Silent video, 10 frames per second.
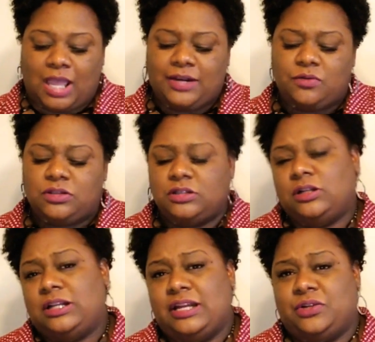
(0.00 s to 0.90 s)
I don't
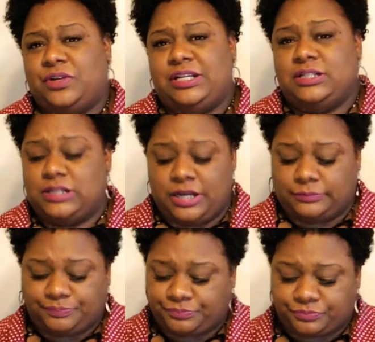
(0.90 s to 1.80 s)
cook a lot of greens,
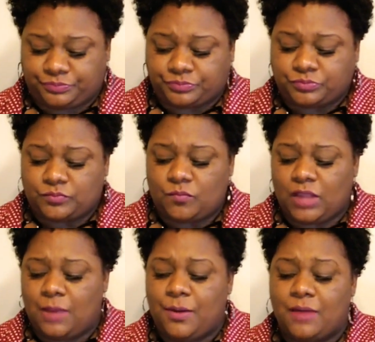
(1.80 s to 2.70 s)
no.
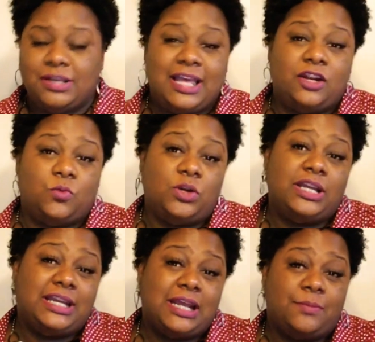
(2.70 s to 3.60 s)
I probably can count on
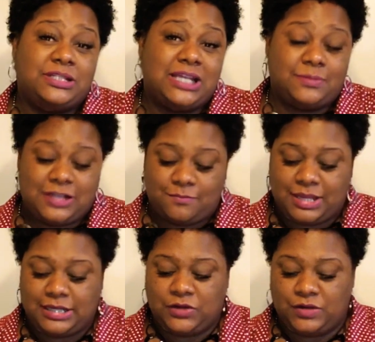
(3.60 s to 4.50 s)
one hand how many times I've
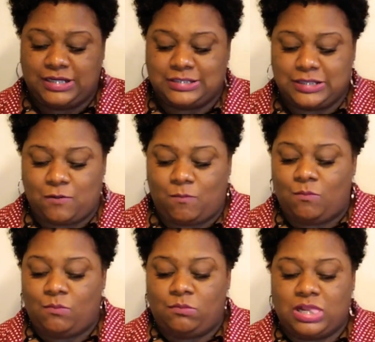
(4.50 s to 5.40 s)
made greens. So
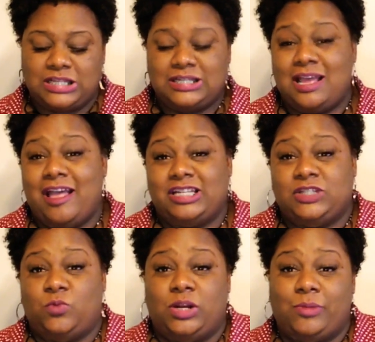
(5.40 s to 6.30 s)
that's not
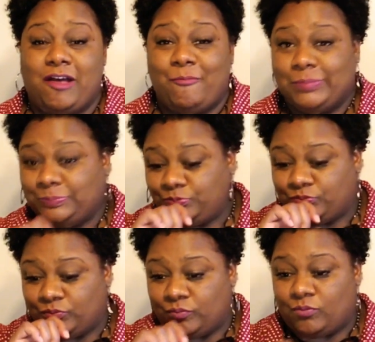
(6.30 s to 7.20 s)
actually one of my
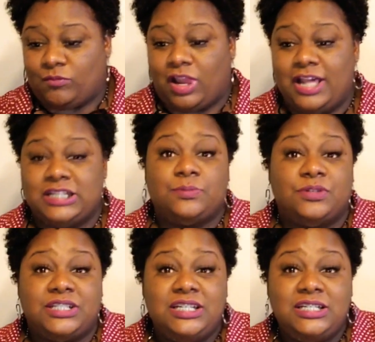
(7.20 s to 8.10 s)

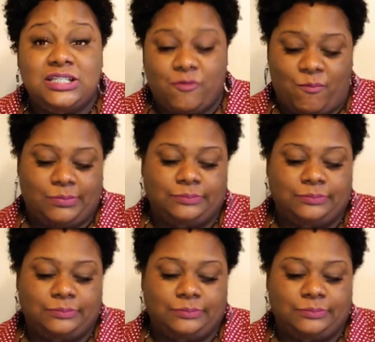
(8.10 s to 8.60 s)
expertise.